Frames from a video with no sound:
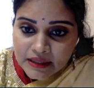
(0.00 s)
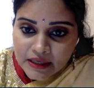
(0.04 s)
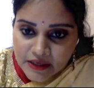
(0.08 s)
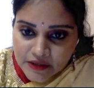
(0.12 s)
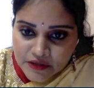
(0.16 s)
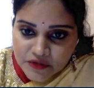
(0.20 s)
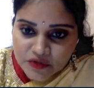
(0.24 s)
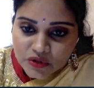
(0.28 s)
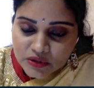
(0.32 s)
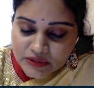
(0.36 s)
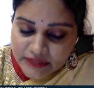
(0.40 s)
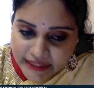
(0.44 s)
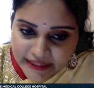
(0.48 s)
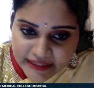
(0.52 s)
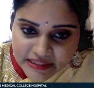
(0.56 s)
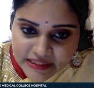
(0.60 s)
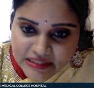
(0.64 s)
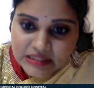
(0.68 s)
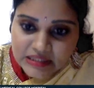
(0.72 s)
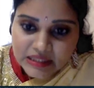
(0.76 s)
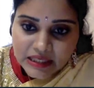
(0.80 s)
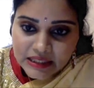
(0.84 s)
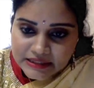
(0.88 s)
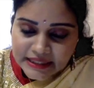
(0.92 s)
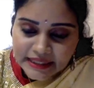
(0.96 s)
So that is
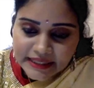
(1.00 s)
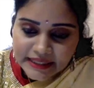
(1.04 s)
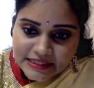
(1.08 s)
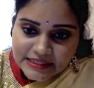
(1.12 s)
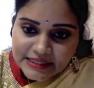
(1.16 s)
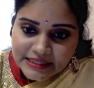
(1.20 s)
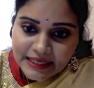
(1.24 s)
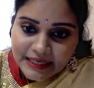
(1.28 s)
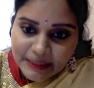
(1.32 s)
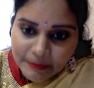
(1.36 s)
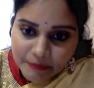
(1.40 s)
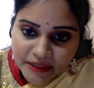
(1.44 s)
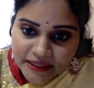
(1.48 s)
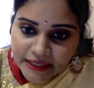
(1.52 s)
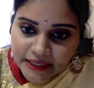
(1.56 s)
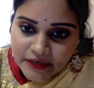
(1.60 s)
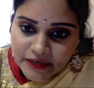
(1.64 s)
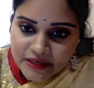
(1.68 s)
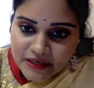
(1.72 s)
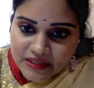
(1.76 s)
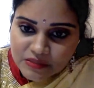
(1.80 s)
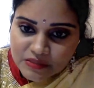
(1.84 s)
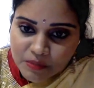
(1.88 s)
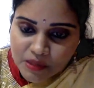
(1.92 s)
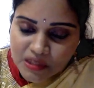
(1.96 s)
a limited
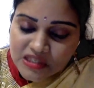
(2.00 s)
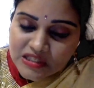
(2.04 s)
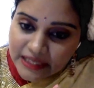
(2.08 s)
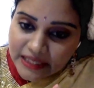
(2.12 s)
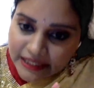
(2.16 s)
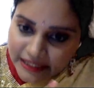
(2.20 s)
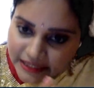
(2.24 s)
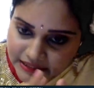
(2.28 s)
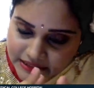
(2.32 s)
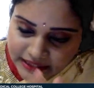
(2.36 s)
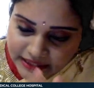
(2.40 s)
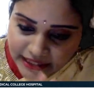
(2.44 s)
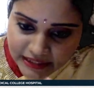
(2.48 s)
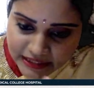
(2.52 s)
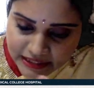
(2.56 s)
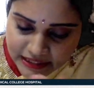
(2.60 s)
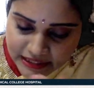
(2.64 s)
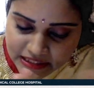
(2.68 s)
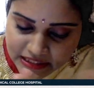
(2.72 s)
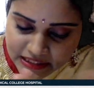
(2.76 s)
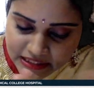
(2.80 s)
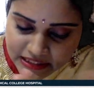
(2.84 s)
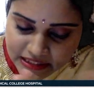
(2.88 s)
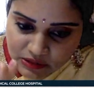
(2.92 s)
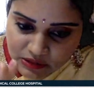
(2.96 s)
response. That
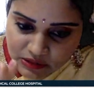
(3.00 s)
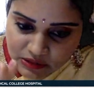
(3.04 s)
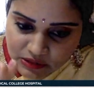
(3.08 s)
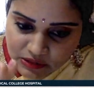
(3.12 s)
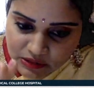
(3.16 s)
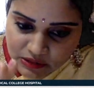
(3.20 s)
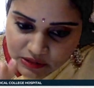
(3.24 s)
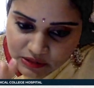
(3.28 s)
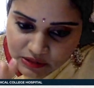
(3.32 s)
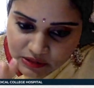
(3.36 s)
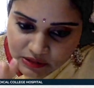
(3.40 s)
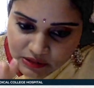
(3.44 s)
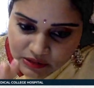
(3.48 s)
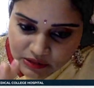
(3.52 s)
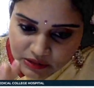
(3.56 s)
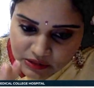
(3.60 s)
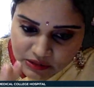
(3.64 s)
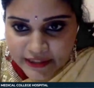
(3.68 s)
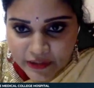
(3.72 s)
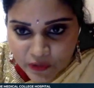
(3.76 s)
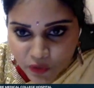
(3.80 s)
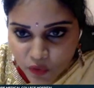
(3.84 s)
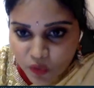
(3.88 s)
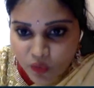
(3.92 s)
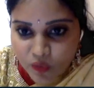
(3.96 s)
is as much as they
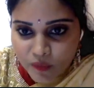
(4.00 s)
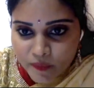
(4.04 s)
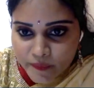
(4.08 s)
know.